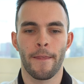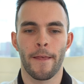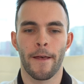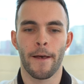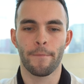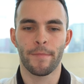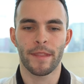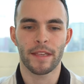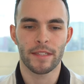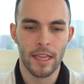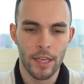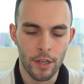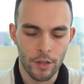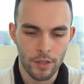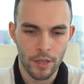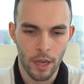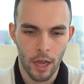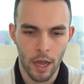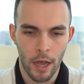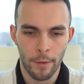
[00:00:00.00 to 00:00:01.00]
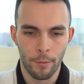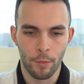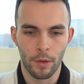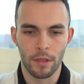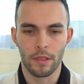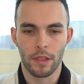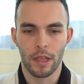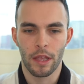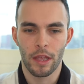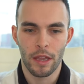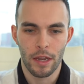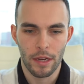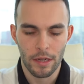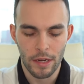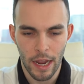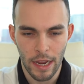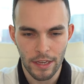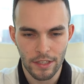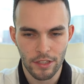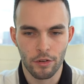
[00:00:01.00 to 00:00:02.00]
um, this hilltop with
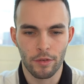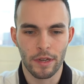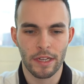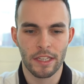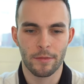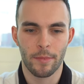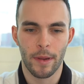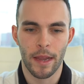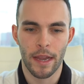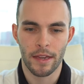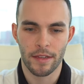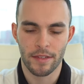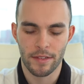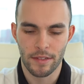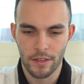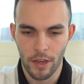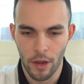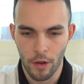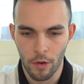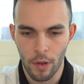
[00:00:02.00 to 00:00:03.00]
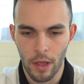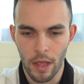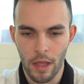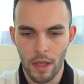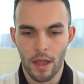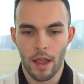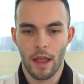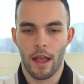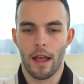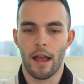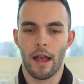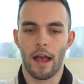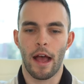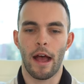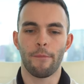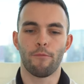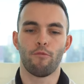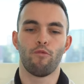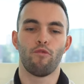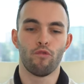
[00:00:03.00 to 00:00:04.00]
nice green space. So
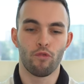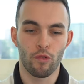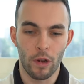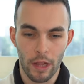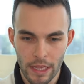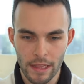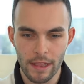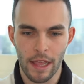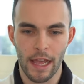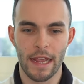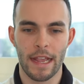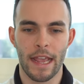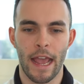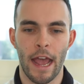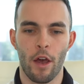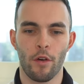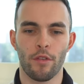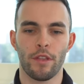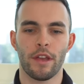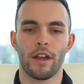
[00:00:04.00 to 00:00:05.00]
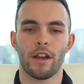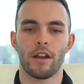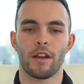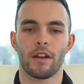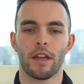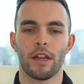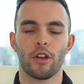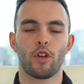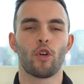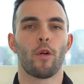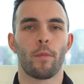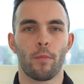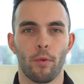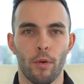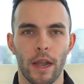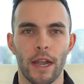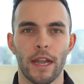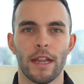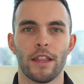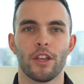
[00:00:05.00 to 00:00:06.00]
I really like how they're
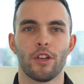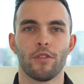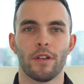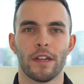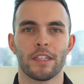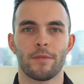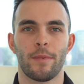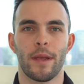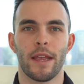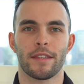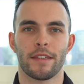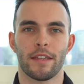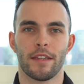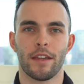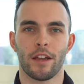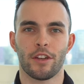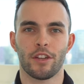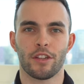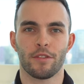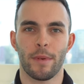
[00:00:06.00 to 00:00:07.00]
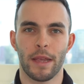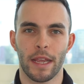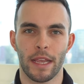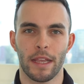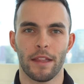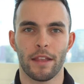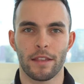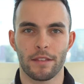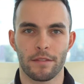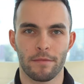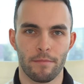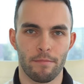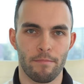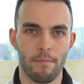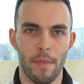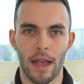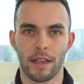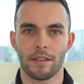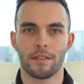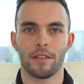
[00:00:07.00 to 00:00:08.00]
incorporating the green space and not just making this
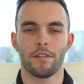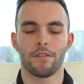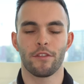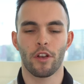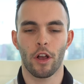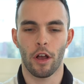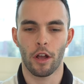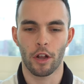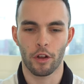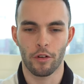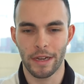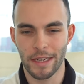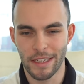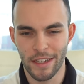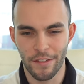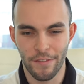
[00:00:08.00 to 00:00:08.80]
massive concrete